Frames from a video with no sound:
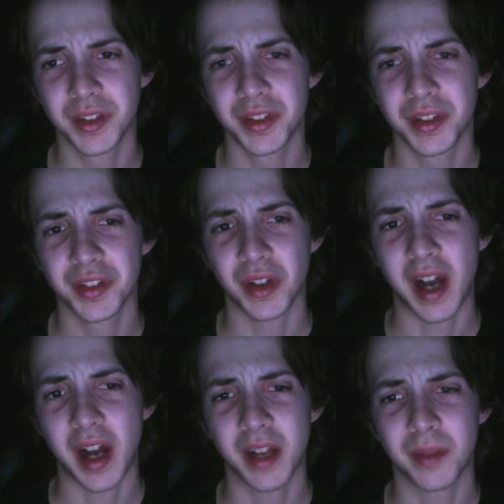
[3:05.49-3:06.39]
So
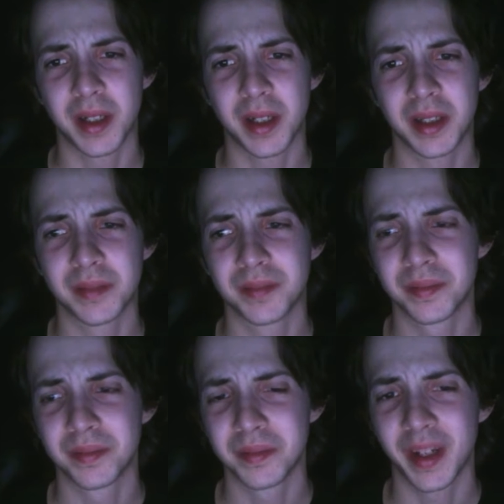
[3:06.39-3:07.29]
I am,
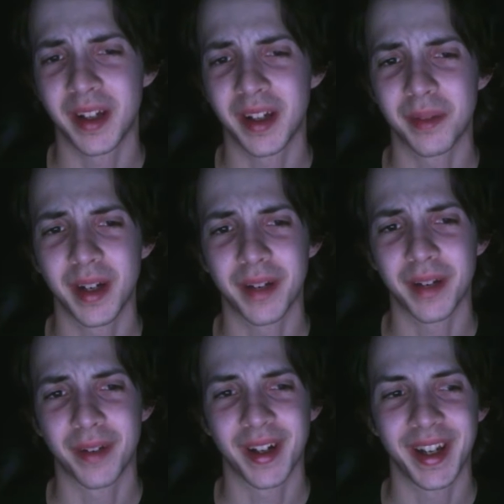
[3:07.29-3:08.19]
I'm ready
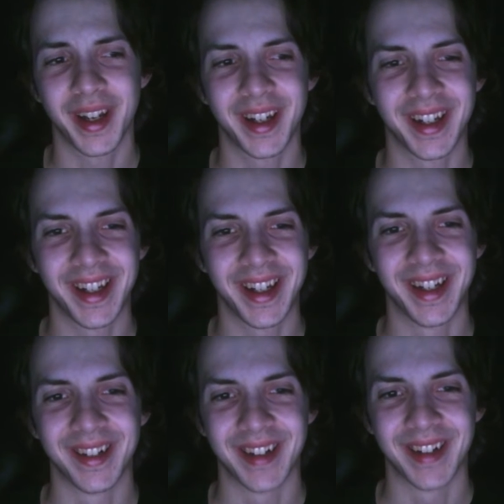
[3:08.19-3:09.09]
for any,
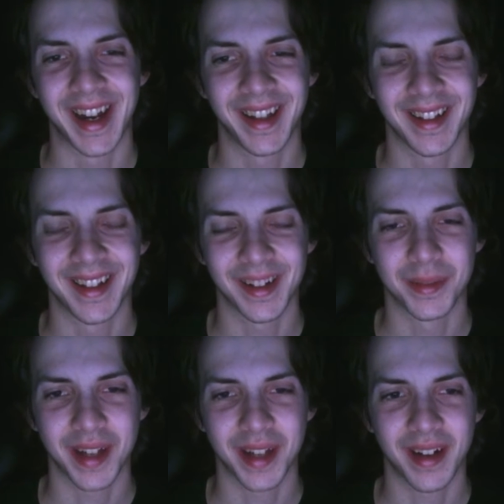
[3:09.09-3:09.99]
Dracula that
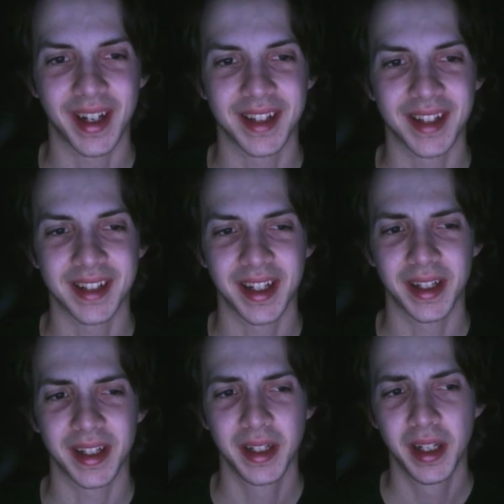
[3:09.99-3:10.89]
comes out, I guess.
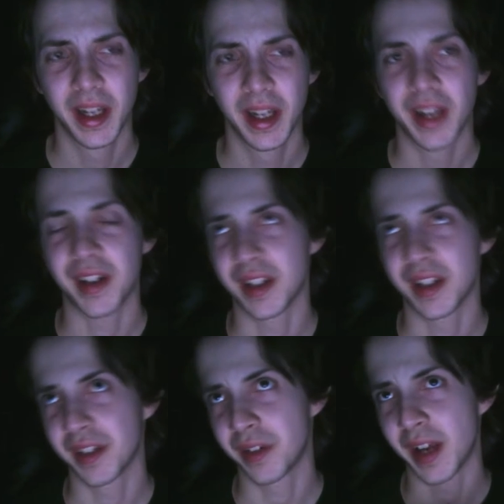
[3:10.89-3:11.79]
I
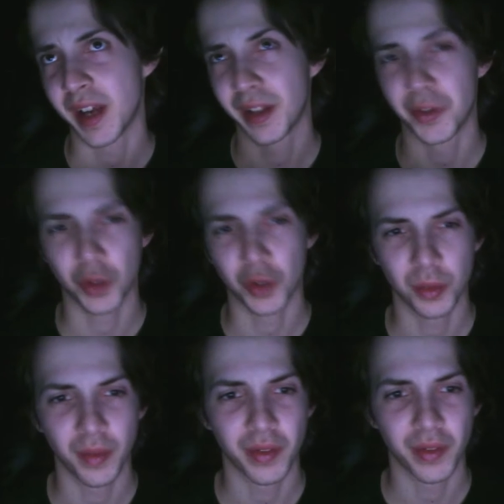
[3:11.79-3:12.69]
like the Dracula Untold
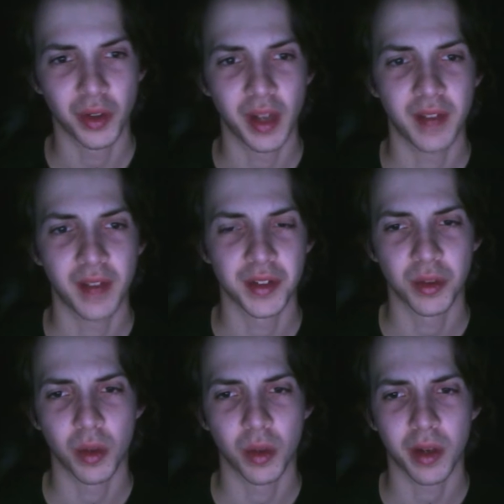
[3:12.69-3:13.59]
movie with Luke Evans for
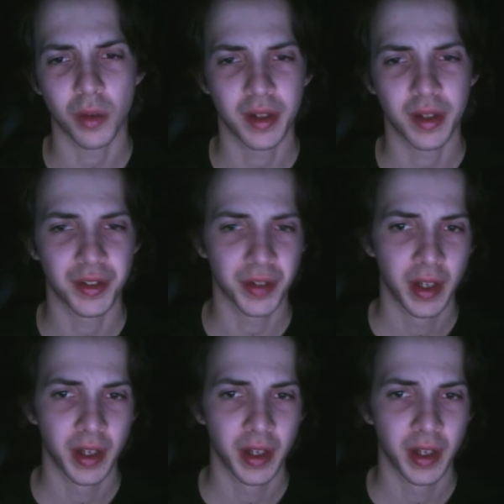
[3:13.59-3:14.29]
what it was.